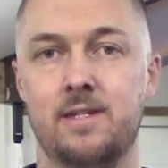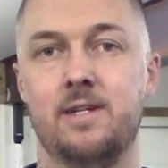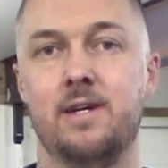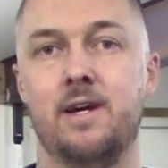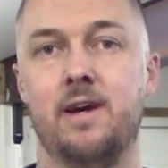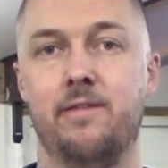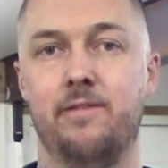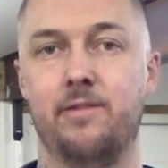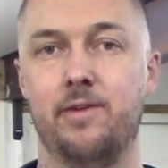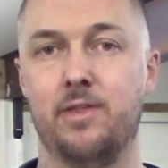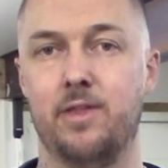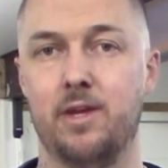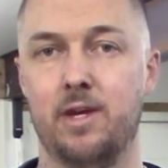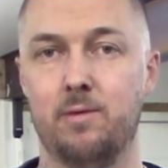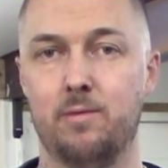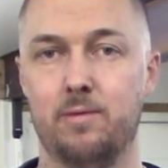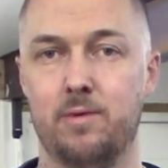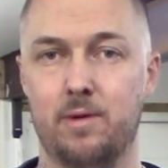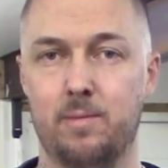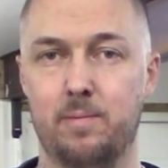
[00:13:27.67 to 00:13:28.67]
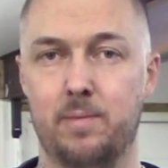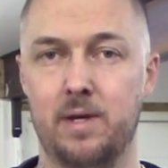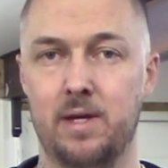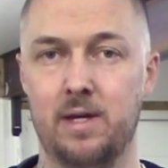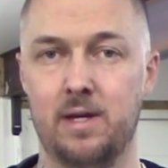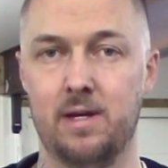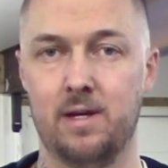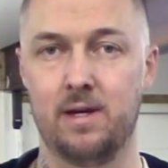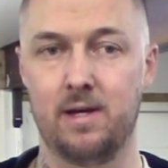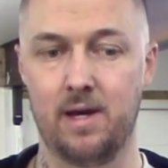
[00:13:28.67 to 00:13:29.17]
everything will
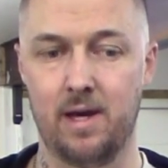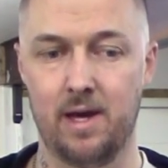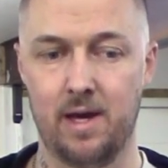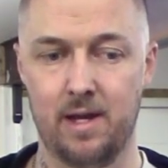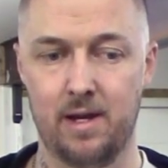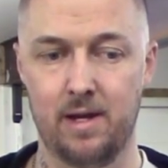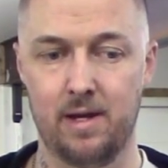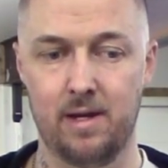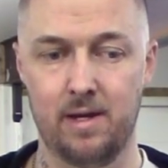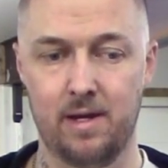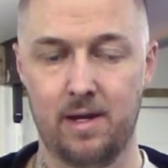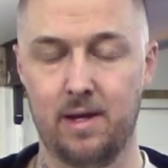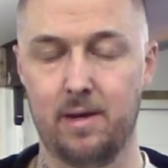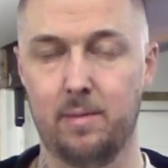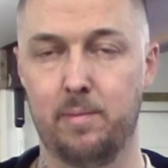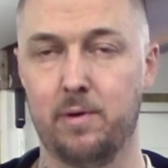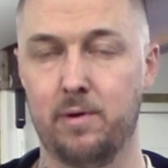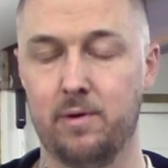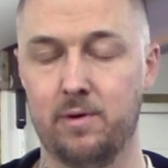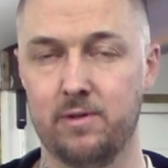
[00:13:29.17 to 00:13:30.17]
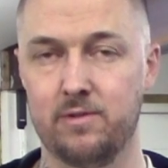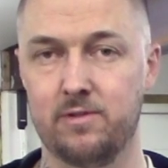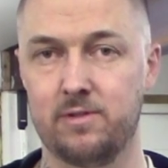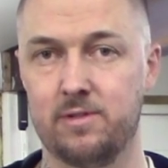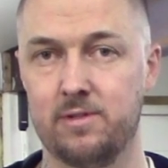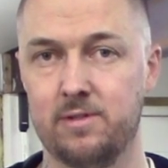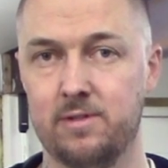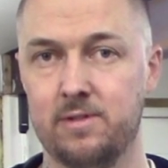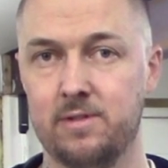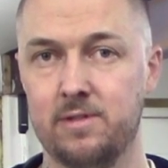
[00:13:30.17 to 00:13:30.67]
be at a
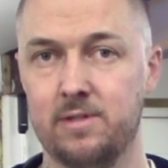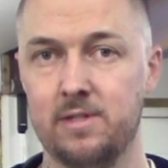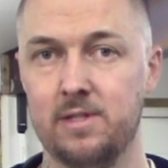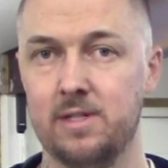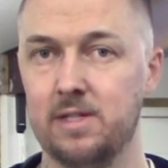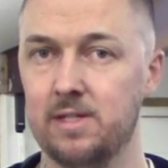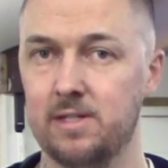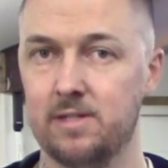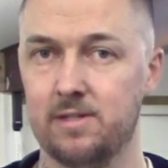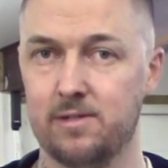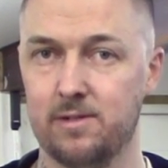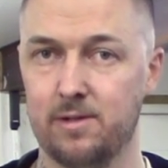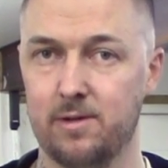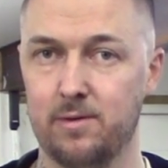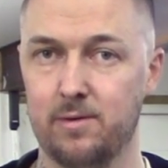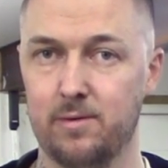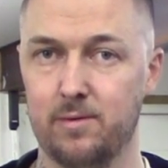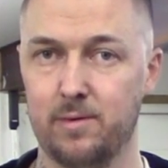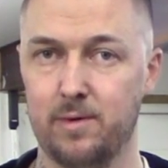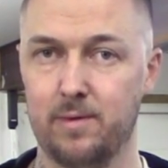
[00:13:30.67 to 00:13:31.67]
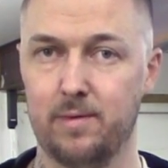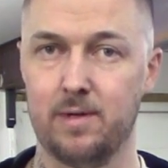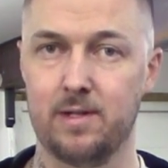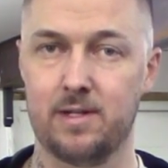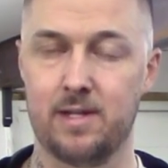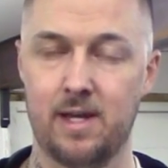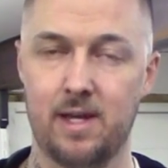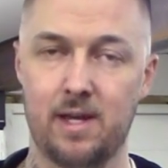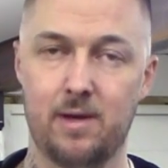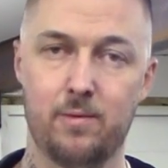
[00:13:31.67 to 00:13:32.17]
pause, so we will
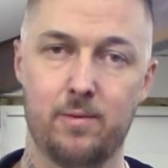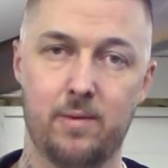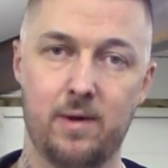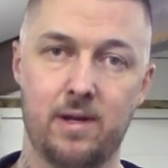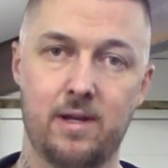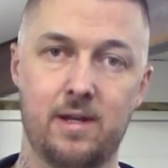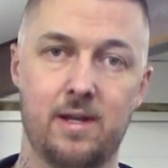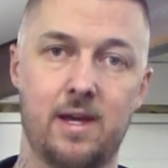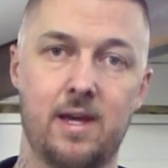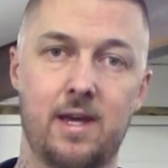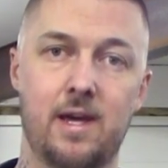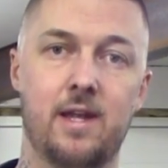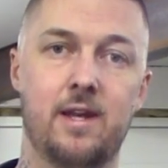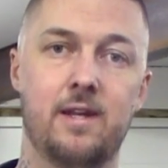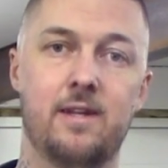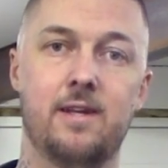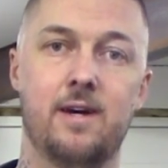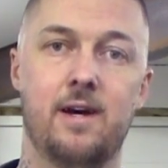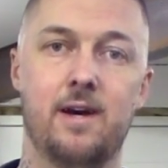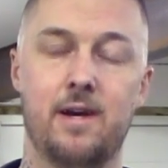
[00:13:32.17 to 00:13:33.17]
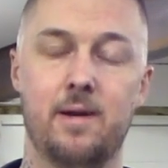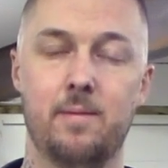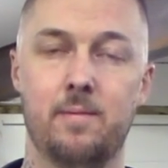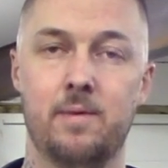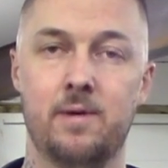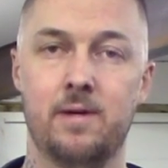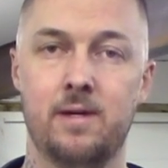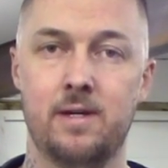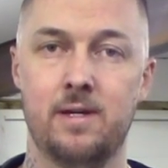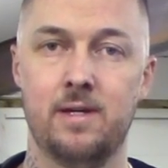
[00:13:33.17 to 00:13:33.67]
take one day at a time.
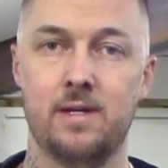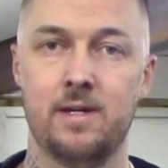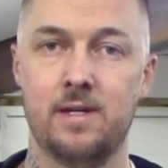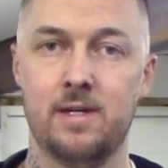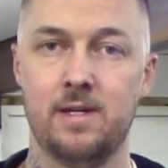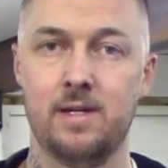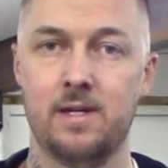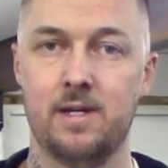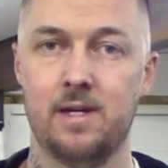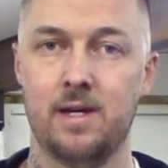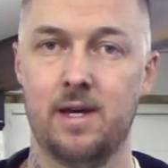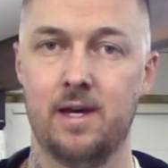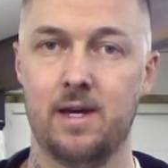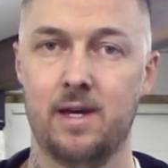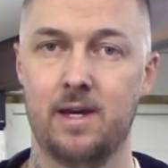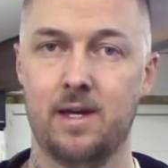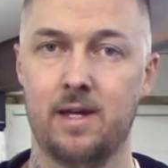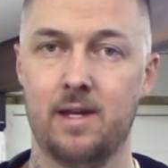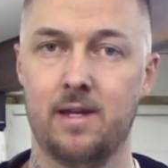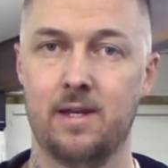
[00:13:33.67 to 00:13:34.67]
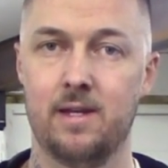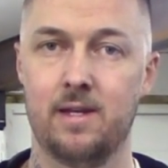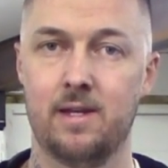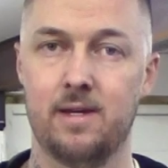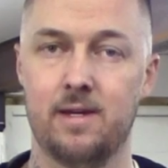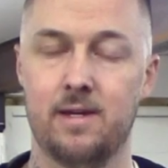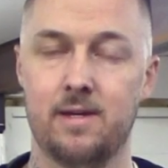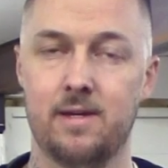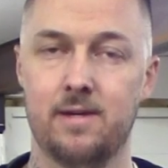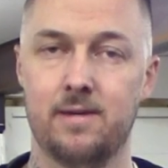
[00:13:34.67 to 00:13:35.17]
And
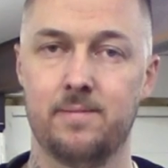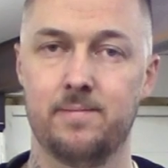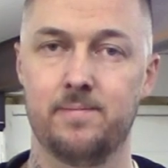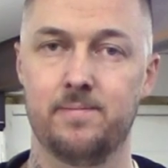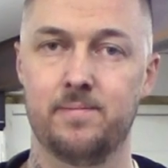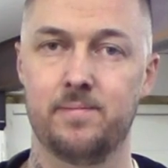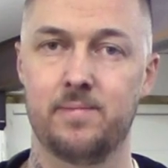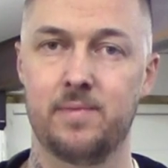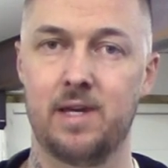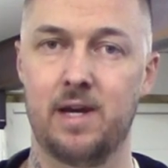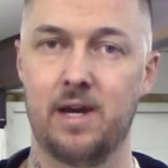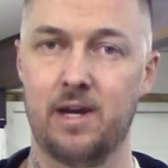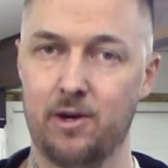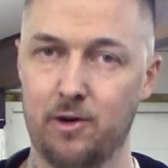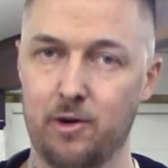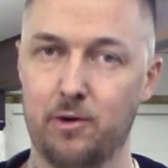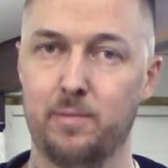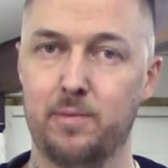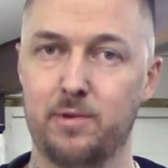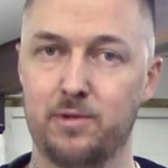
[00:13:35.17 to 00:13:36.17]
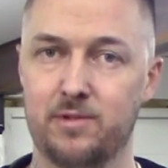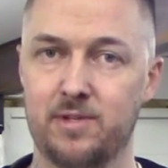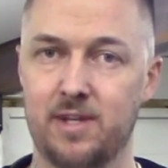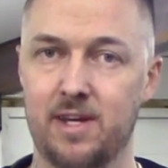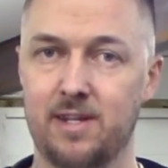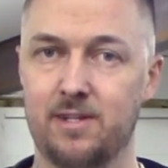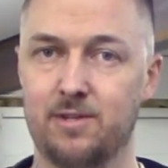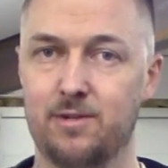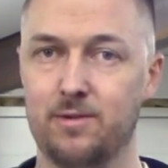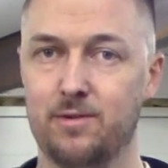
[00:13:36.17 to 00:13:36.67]
I hope you
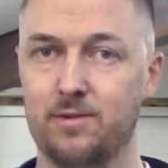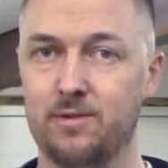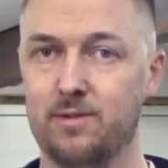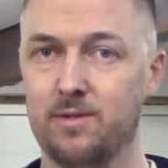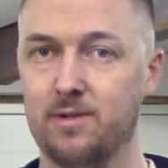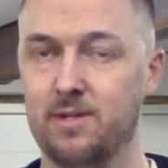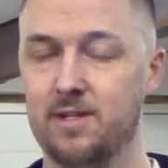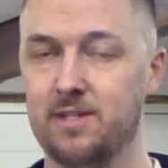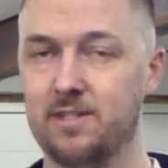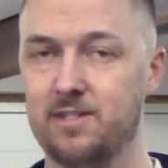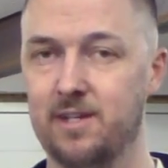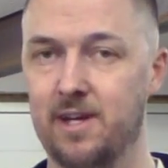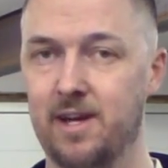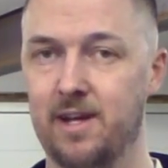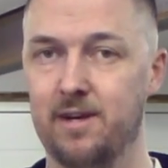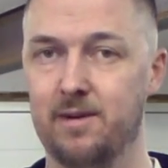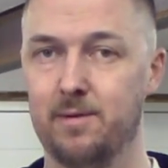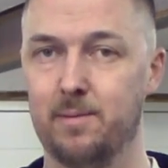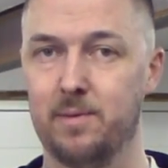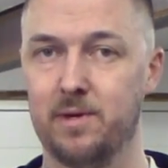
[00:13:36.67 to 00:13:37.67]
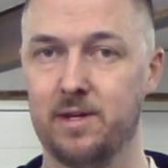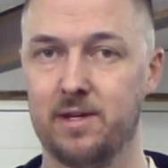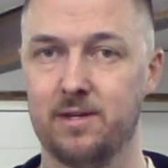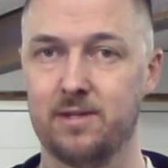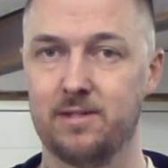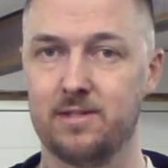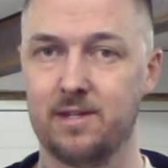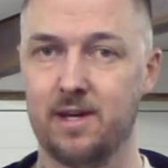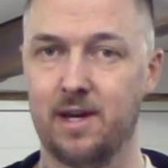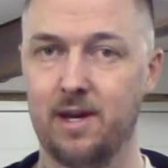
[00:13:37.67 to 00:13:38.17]
stay tuned to this channel,
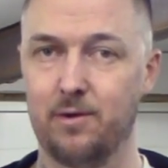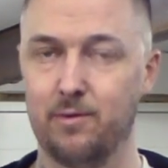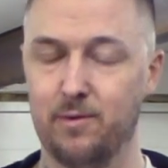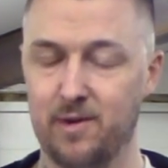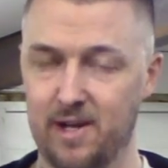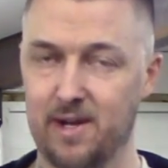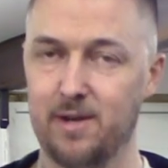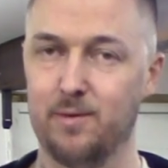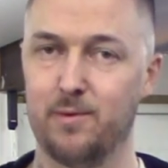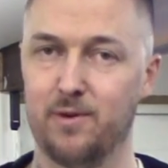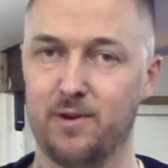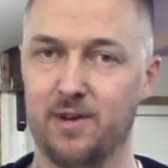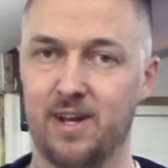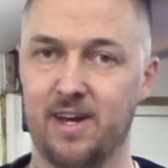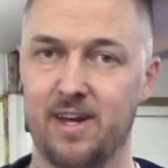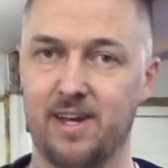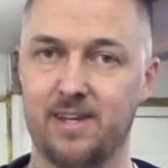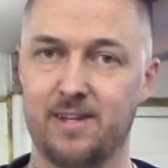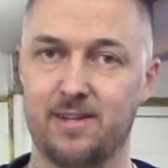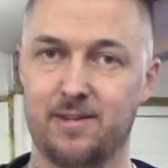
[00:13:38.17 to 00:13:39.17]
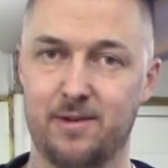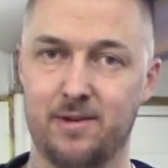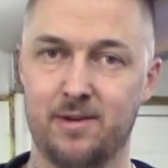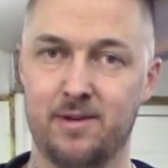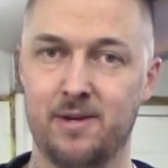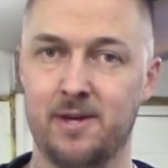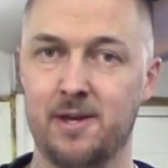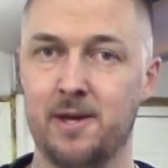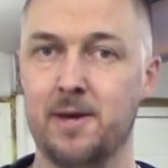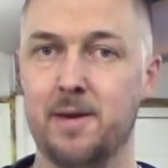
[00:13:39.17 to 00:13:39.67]
because I really would like to
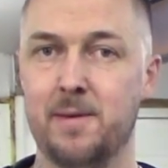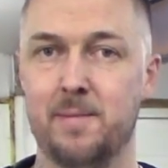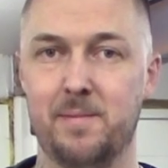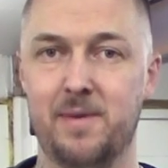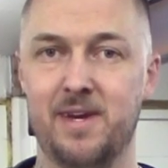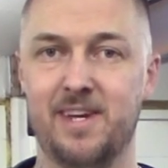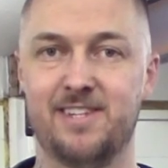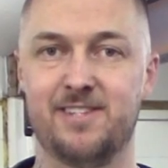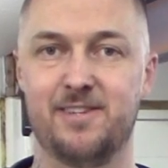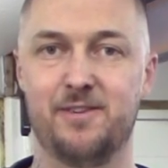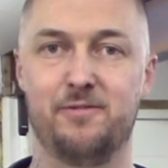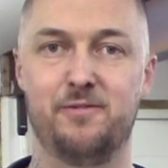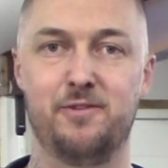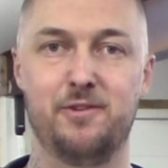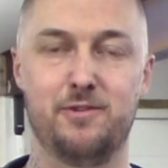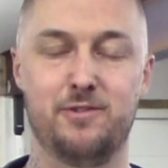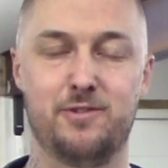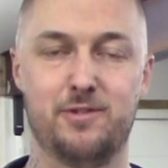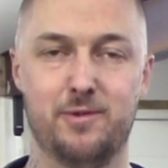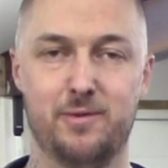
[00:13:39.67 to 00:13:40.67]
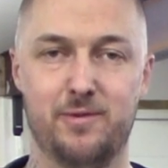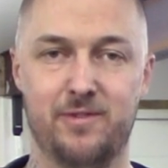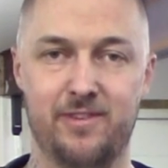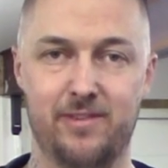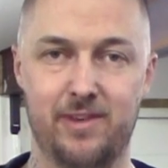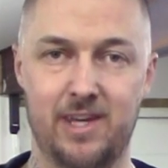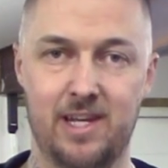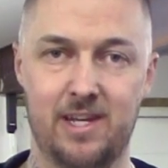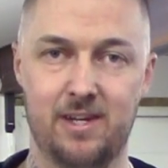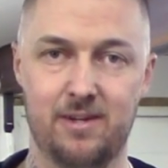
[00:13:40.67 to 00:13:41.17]
make some future
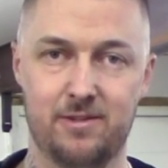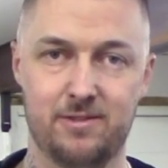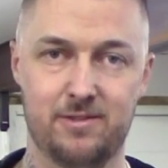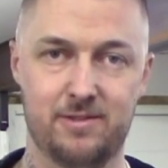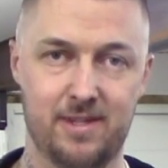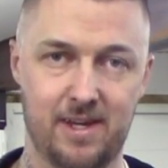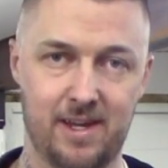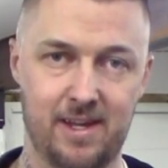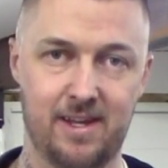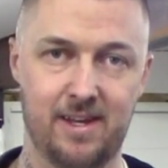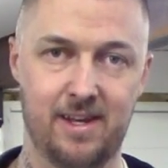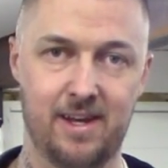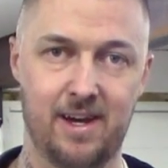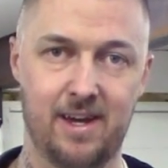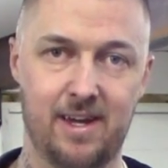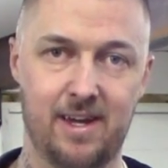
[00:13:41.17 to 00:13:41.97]
videos, and